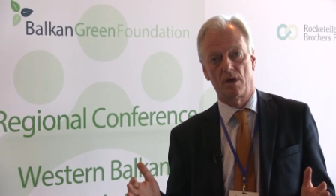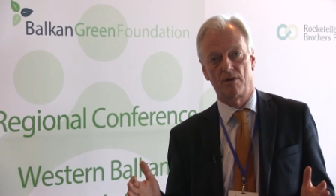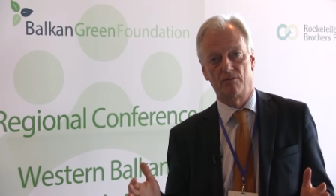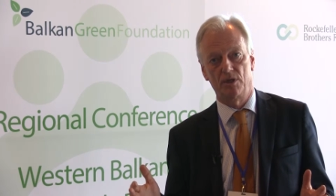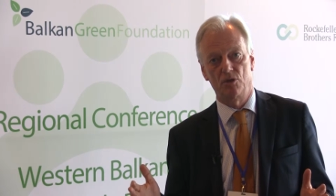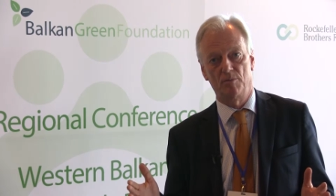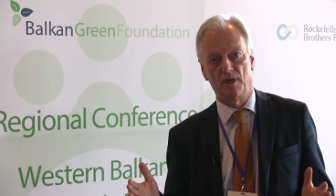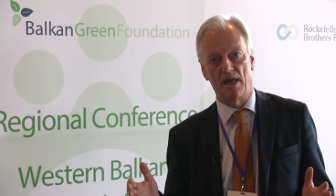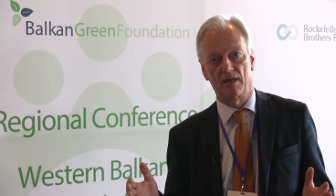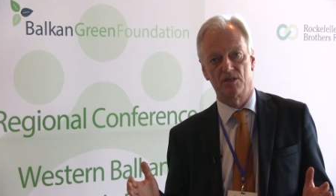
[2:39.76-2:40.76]

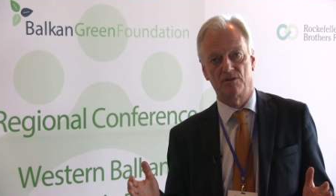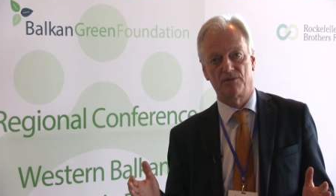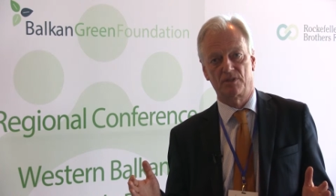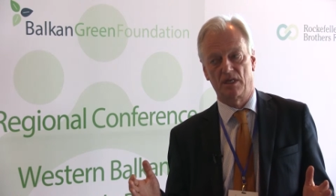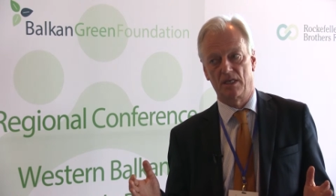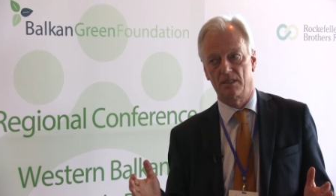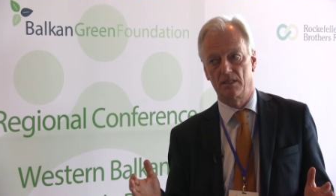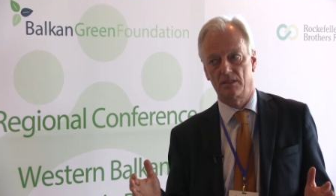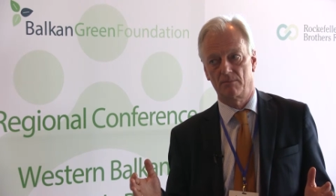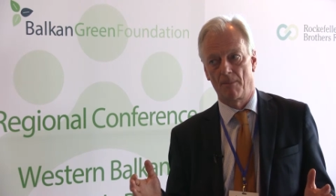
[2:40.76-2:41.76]
renewable energy
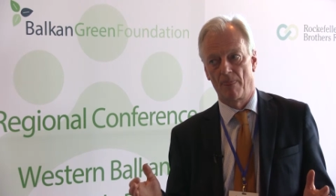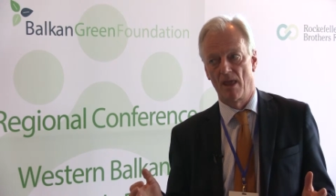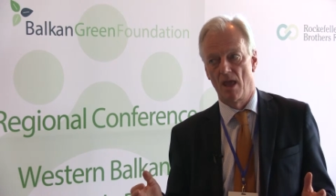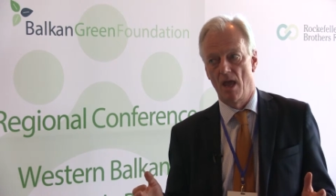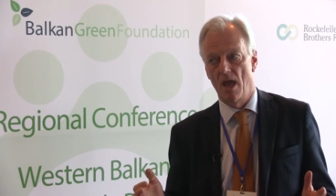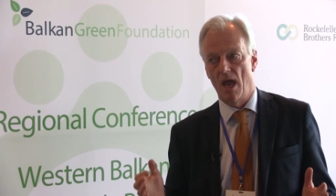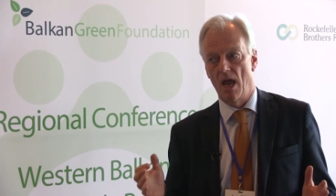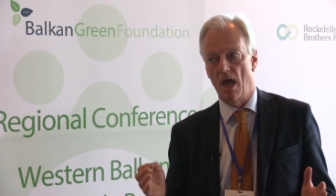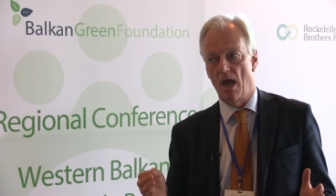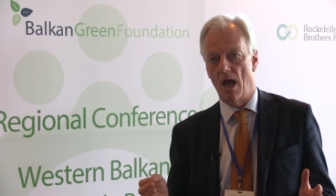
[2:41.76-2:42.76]
facilities
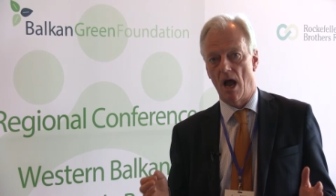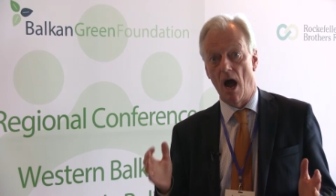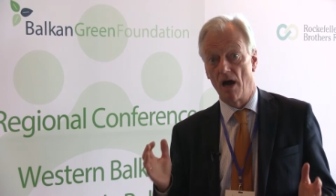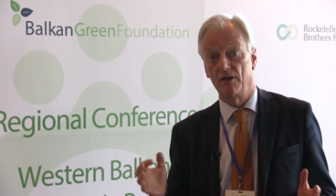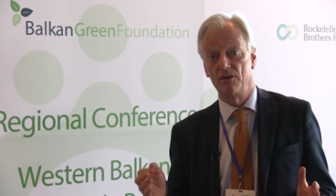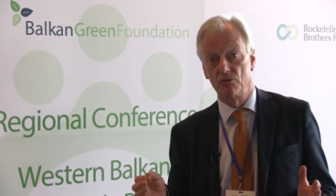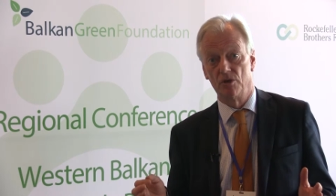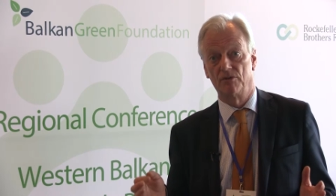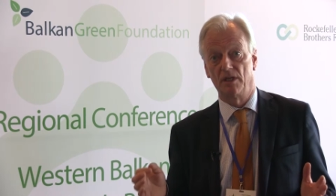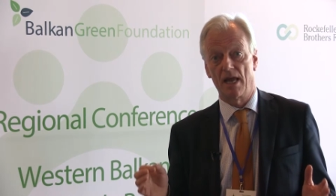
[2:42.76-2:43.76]
are in
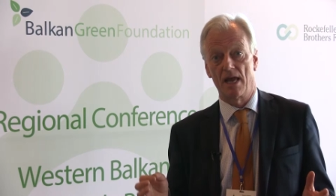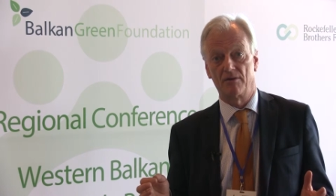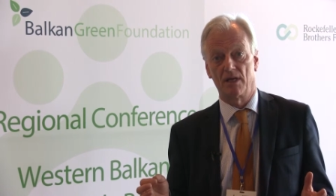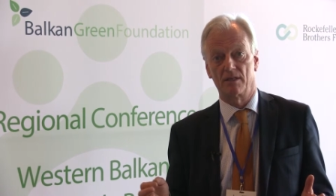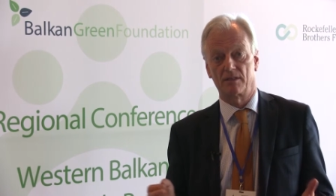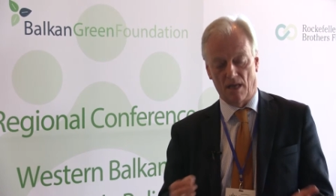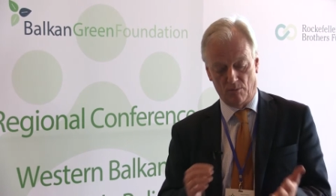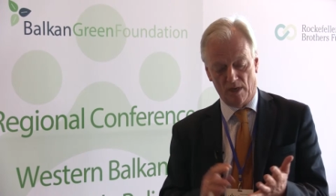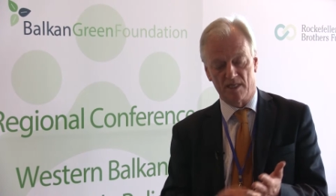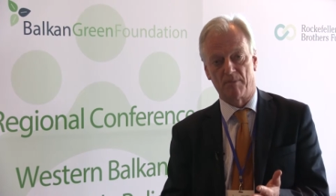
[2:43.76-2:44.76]
rural areas.
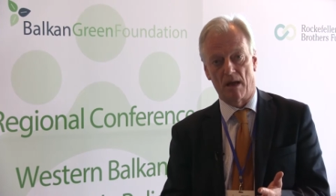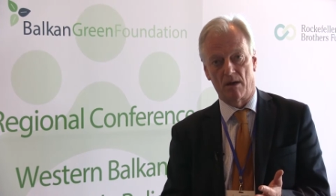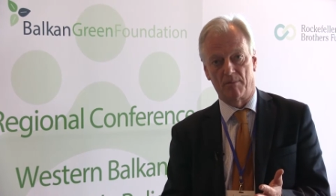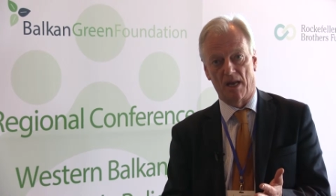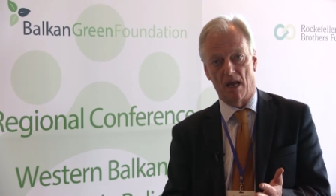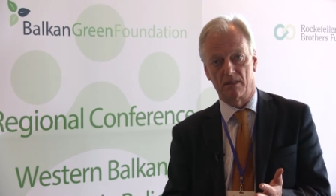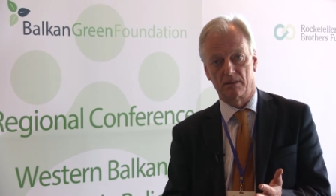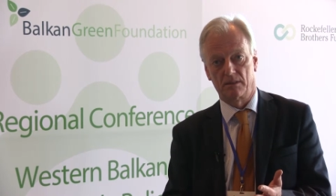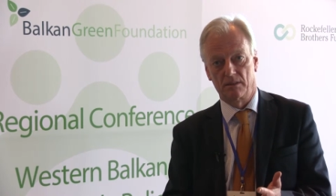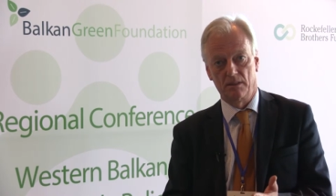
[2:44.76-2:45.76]
A wind power
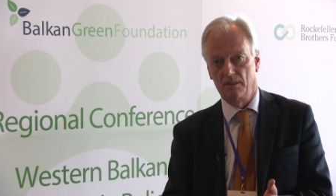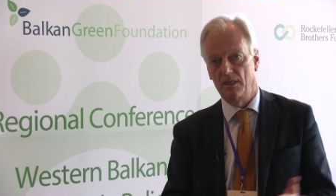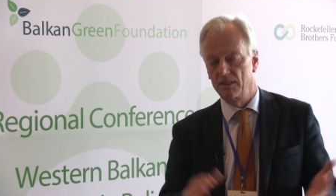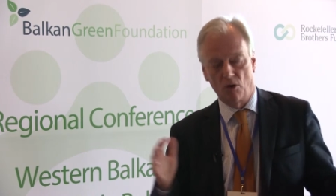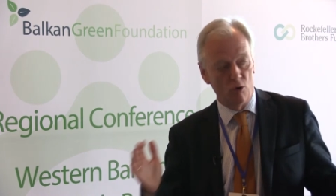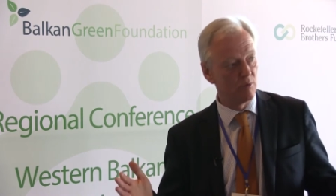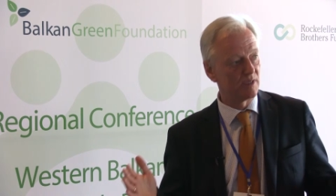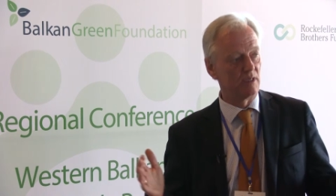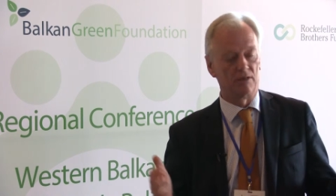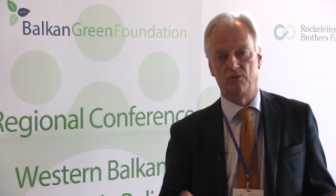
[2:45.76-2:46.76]
plant, it's
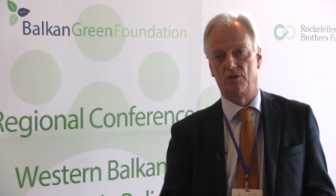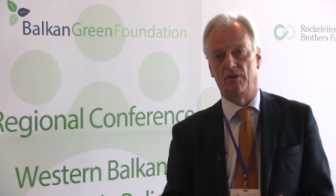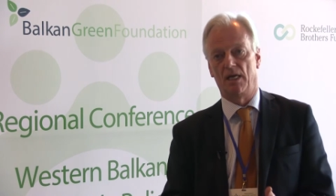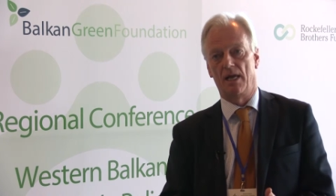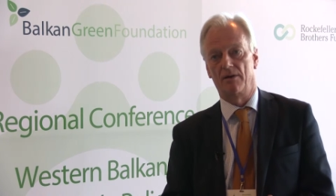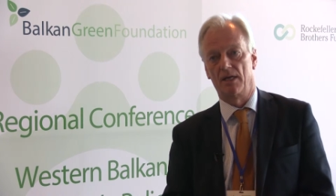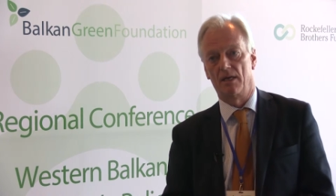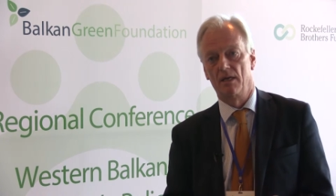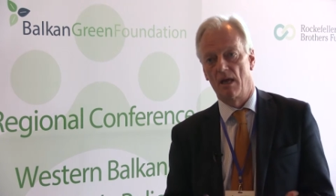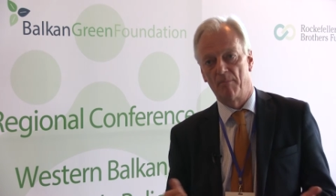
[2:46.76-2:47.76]
always in a rural
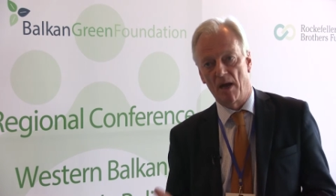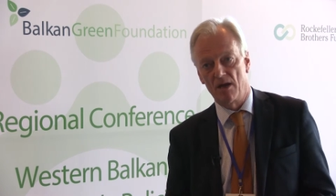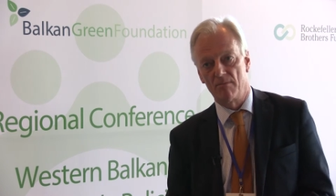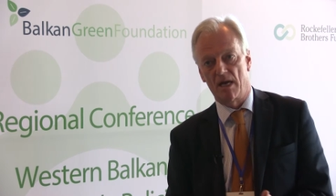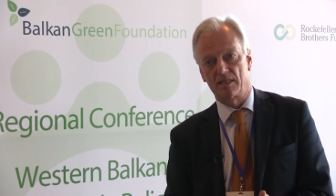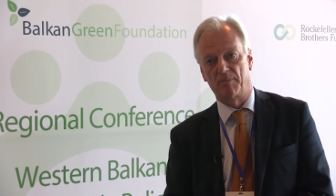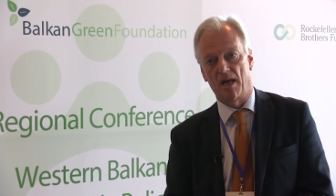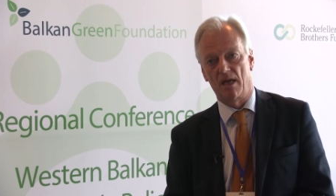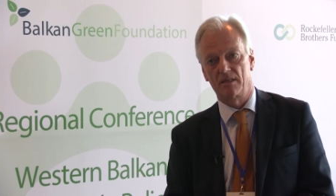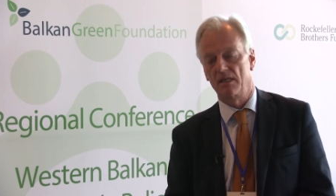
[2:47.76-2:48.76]
area. A biomass
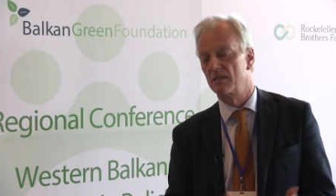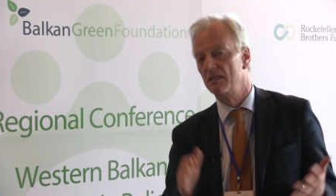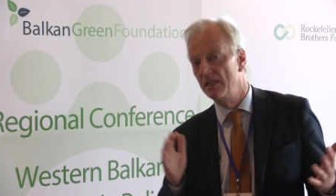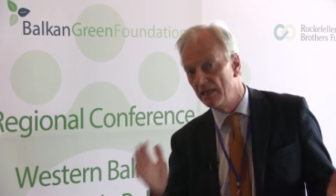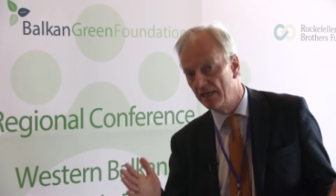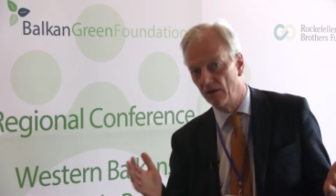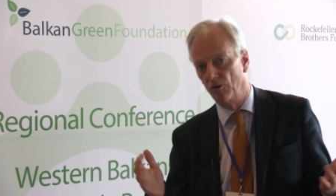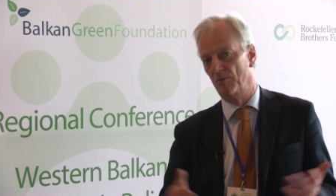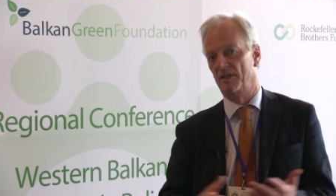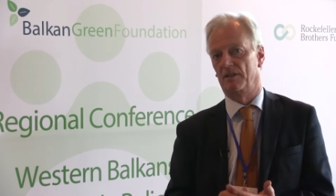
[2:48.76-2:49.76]
plant is nearly
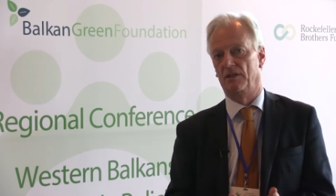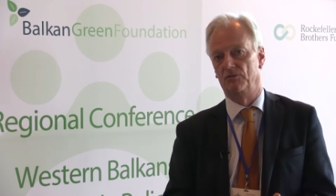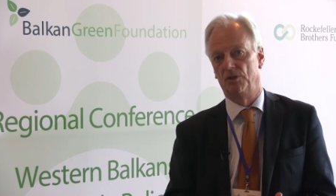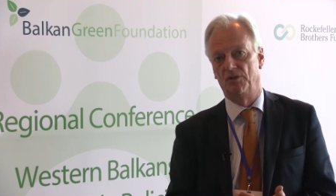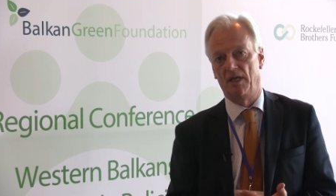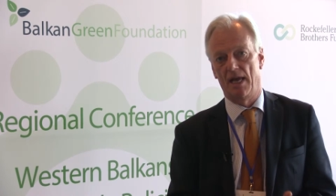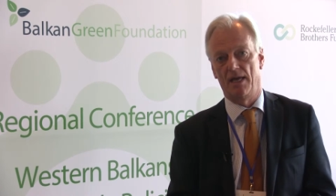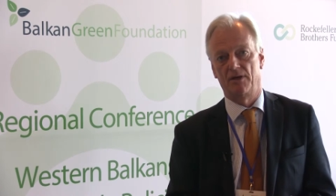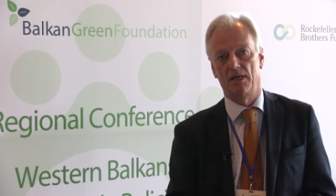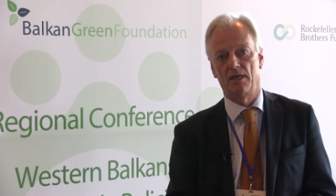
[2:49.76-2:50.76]
always in a rural
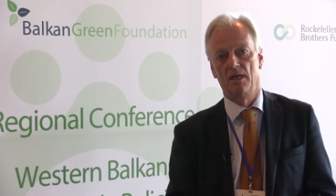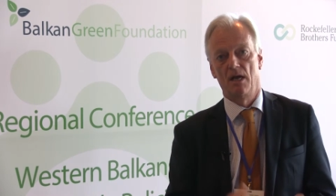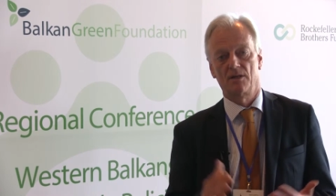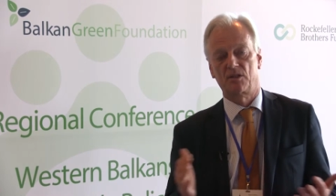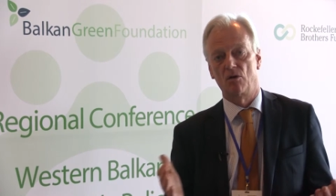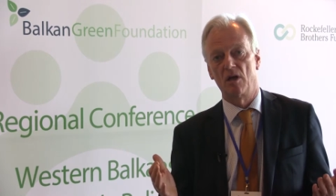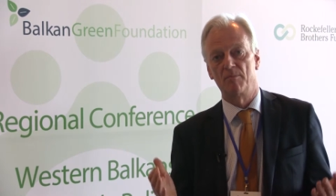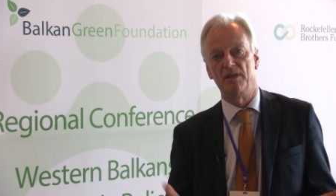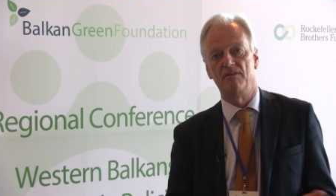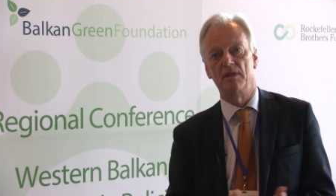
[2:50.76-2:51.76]
area. A solar
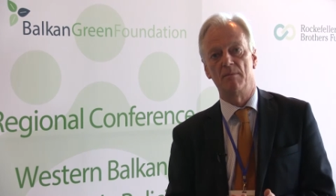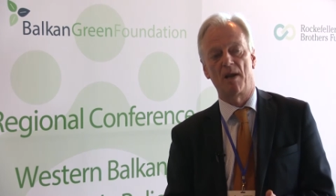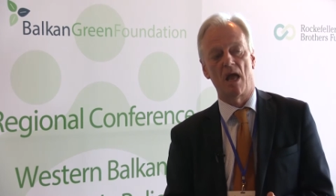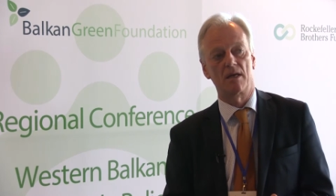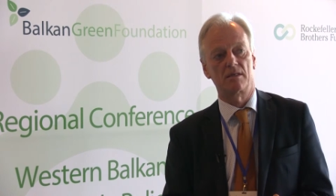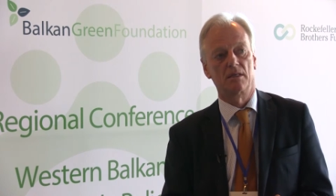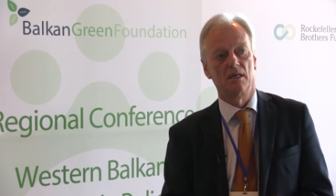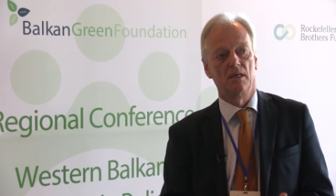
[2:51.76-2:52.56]
PV plant